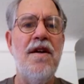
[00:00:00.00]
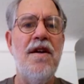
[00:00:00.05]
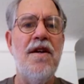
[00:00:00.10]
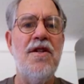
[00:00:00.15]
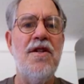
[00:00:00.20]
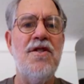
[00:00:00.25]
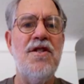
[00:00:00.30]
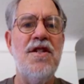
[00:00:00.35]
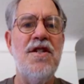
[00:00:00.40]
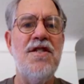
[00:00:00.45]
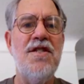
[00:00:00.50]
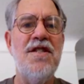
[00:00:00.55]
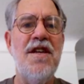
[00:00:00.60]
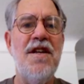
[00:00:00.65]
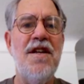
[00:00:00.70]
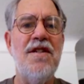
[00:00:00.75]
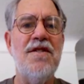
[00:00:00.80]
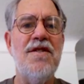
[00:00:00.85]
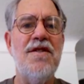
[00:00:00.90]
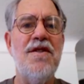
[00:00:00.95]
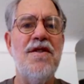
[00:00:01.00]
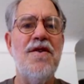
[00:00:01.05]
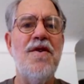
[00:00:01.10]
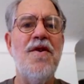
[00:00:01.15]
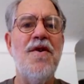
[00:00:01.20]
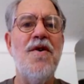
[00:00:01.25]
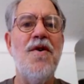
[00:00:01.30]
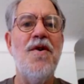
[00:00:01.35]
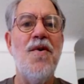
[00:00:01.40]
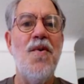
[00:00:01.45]
She says,
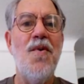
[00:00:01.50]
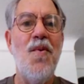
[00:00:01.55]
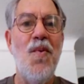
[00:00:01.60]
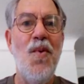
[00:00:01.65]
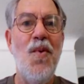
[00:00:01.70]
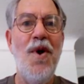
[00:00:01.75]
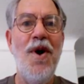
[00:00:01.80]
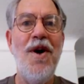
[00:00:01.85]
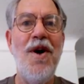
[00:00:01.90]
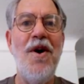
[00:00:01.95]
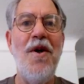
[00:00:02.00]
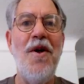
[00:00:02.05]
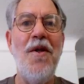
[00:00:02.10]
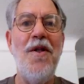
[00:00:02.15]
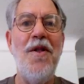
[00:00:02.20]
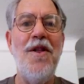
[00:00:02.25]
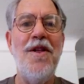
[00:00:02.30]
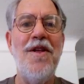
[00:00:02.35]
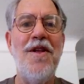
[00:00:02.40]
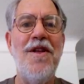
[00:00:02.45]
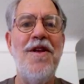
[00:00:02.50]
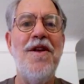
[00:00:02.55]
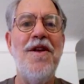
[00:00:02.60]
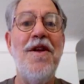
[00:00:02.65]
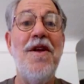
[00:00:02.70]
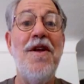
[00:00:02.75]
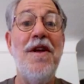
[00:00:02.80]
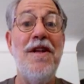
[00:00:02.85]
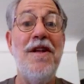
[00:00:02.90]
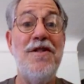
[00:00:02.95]
Well,
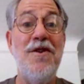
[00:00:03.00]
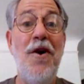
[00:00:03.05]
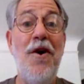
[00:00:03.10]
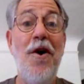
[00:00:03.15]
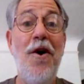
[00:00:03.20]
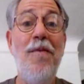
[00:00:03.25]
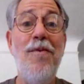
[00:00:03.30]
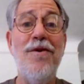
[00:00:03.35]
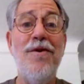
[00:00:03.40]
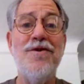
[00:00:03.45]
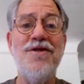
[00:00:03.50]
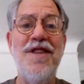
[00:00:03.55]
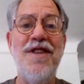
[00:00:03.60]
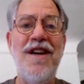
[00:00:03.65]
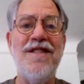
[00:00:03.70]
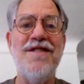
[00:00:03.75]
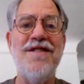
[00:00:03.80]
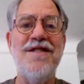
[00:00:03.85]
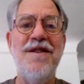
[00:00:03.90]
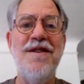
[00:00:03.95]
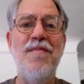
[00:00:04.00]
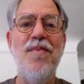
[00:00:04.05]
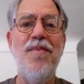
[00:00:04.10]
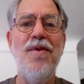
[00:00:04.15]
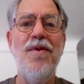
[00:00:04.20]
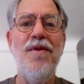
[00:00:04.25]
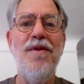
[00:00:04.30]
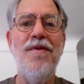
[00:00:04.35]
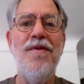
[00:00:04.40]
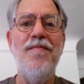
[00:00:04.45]
it's almost that simple.